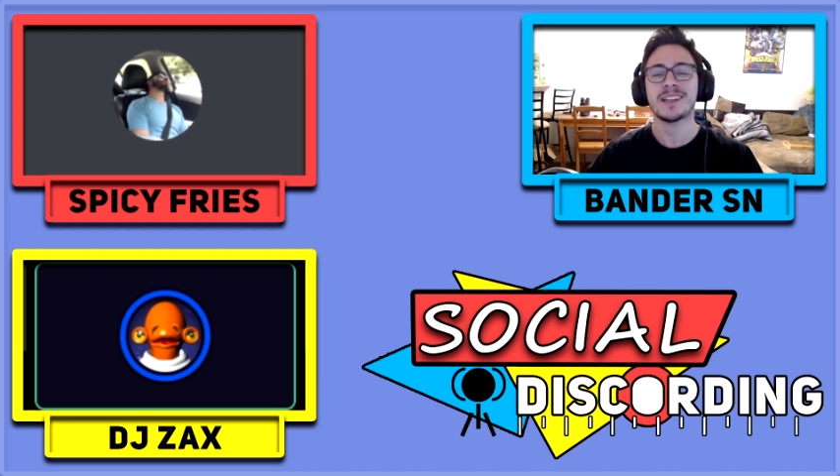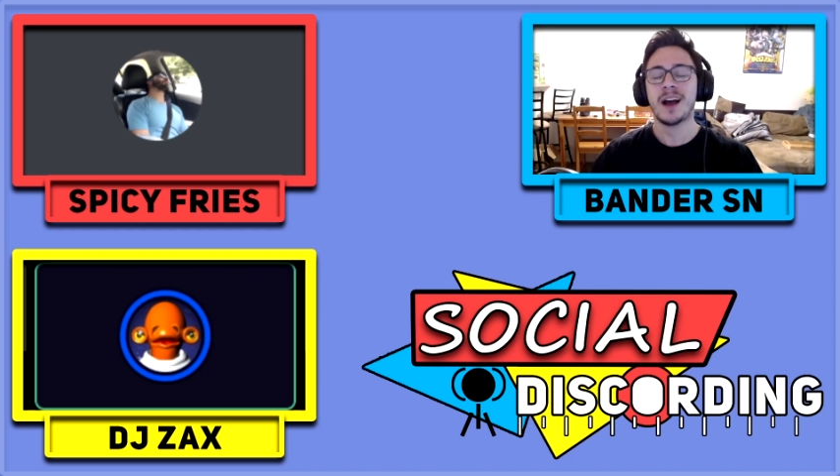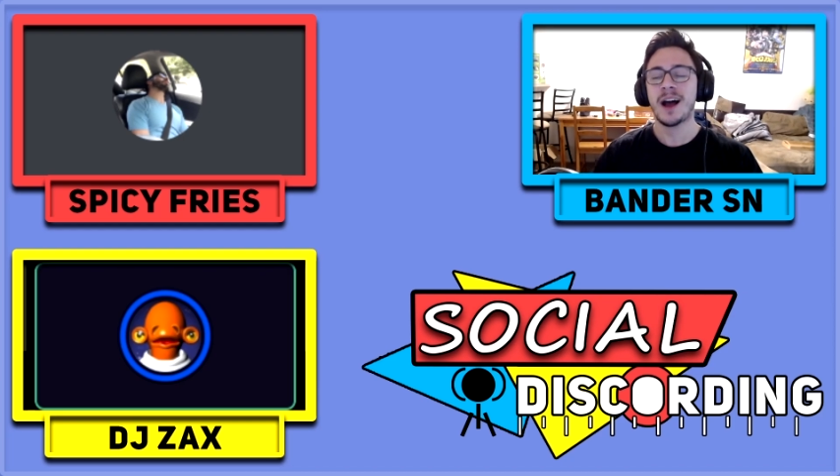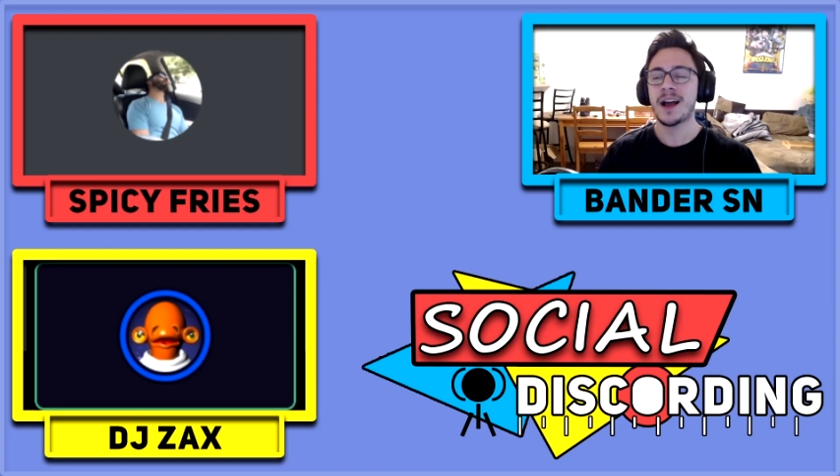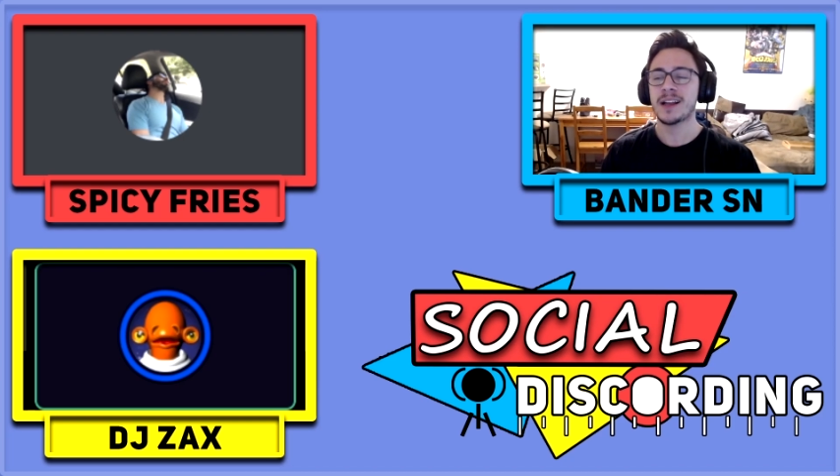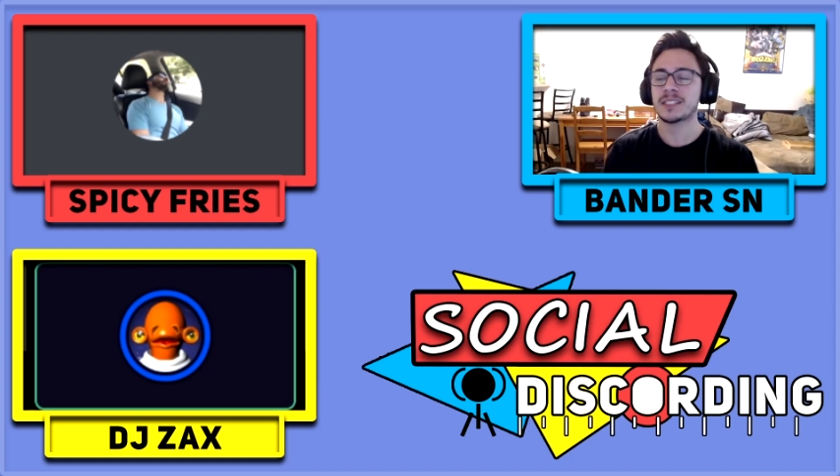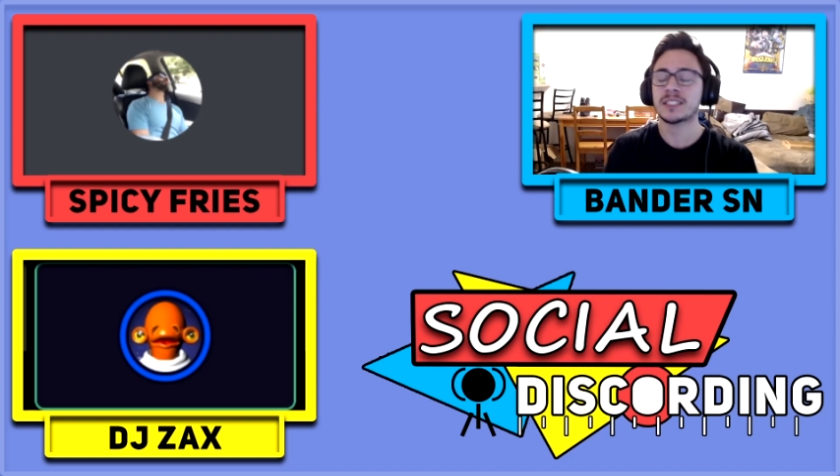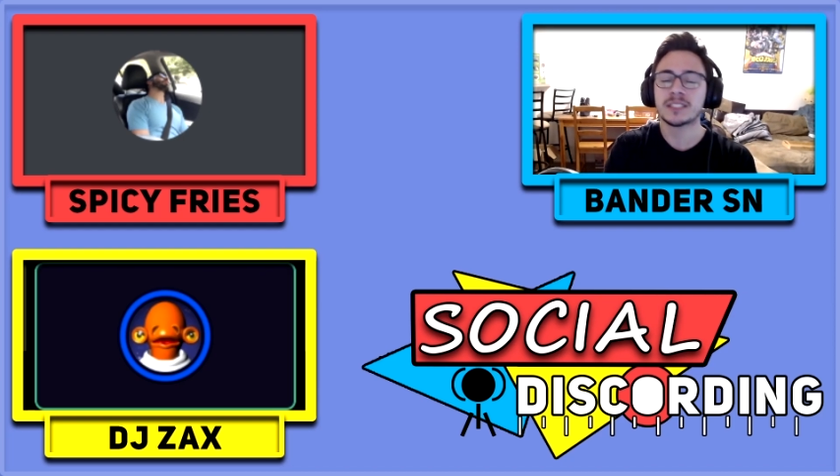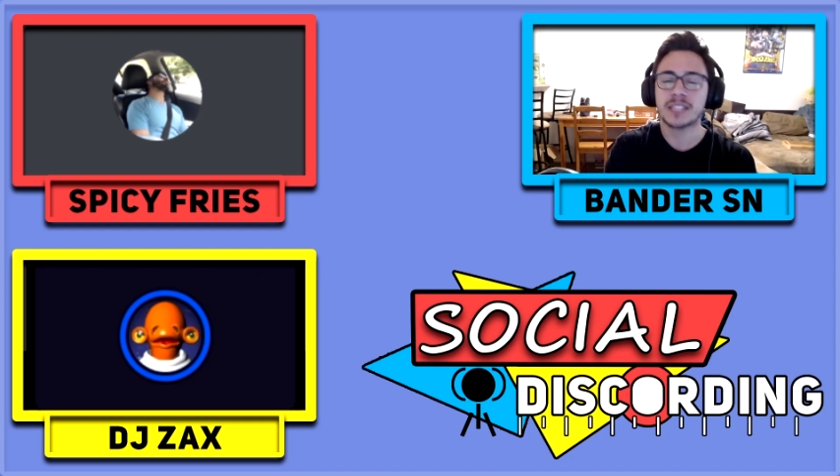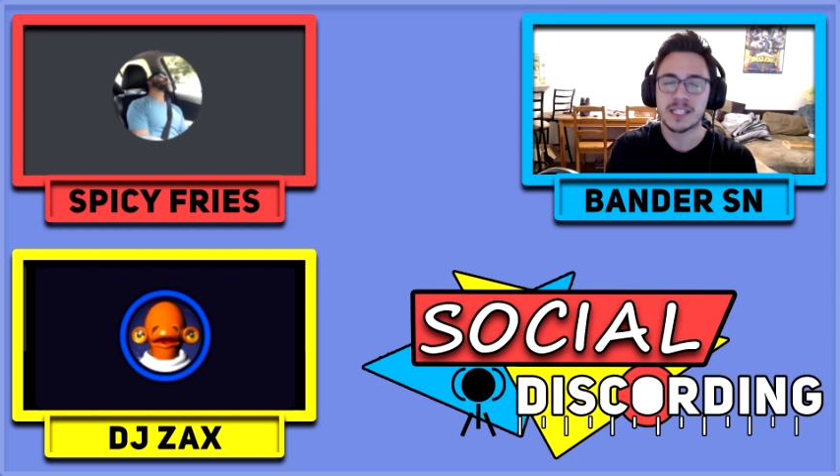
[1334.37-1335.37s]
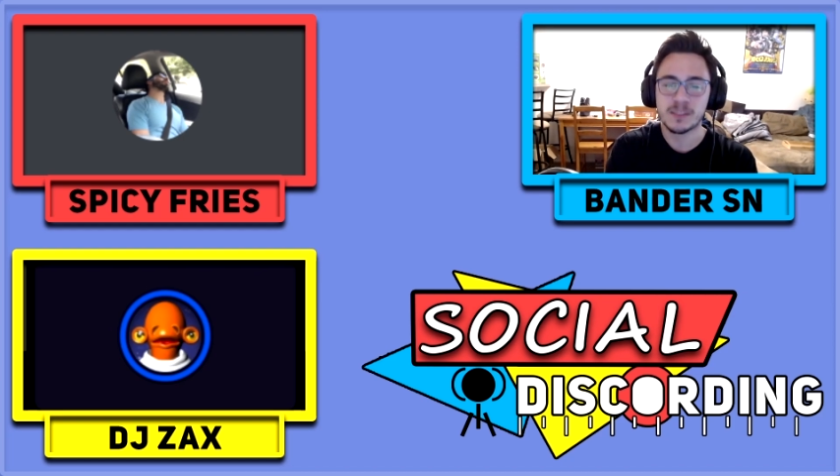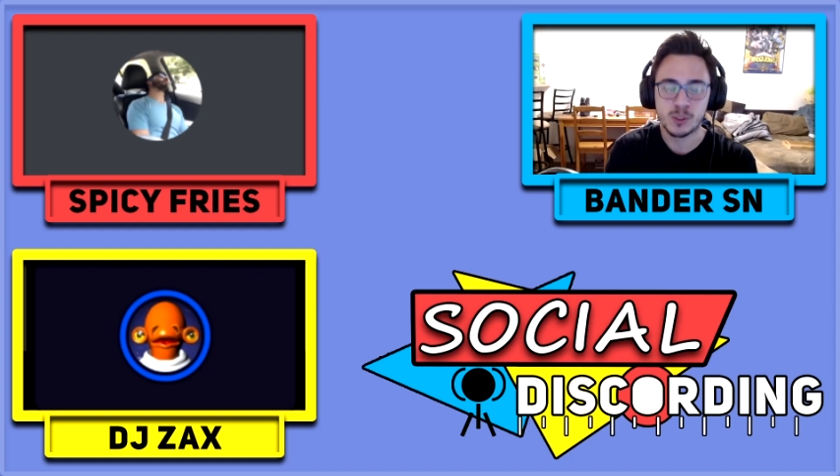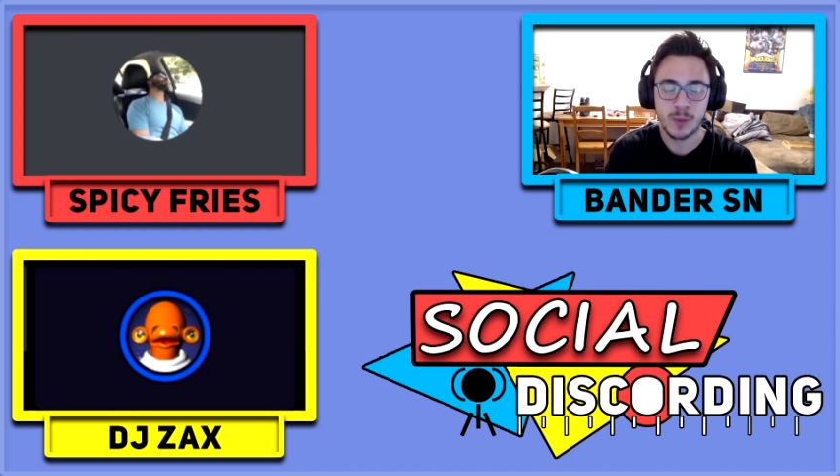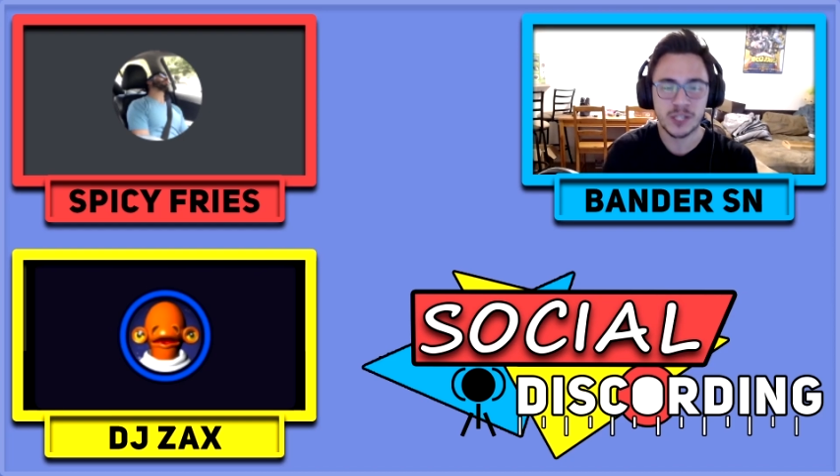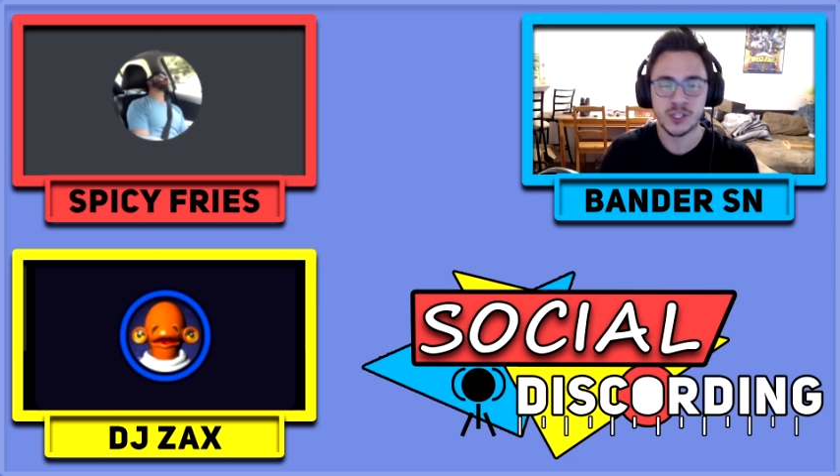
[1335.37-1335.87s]
Dylan's got some
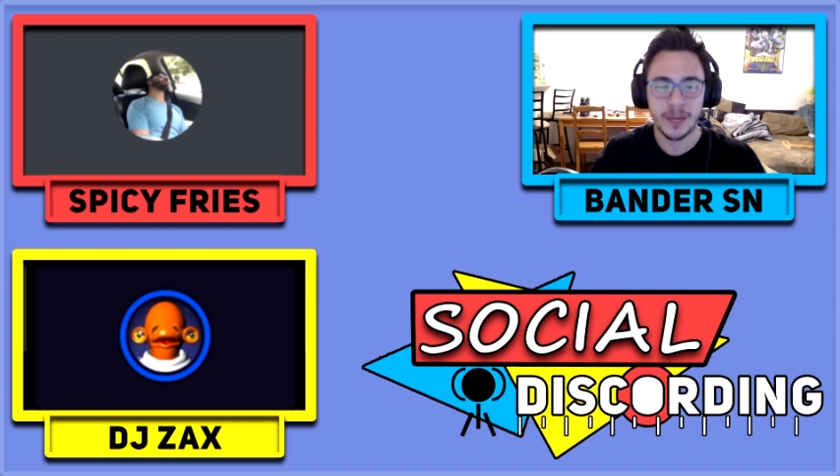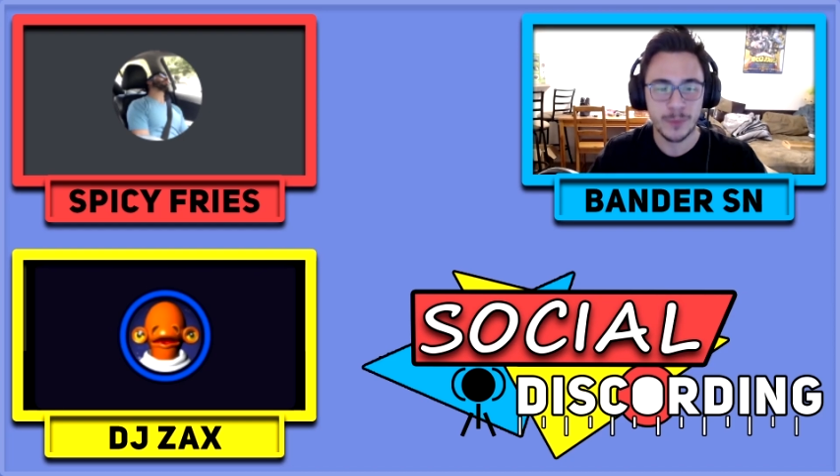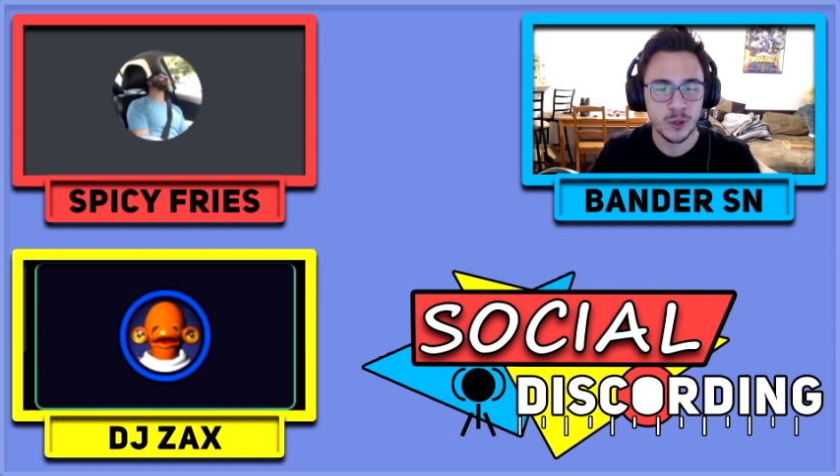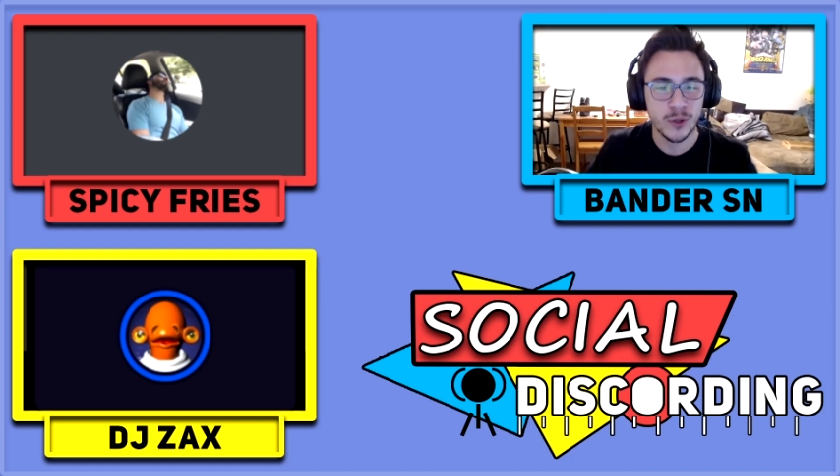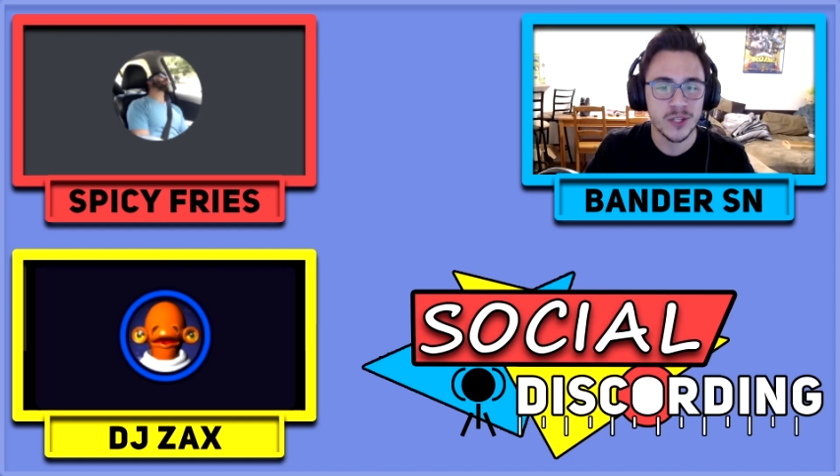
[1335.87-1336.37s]
Space Jam news.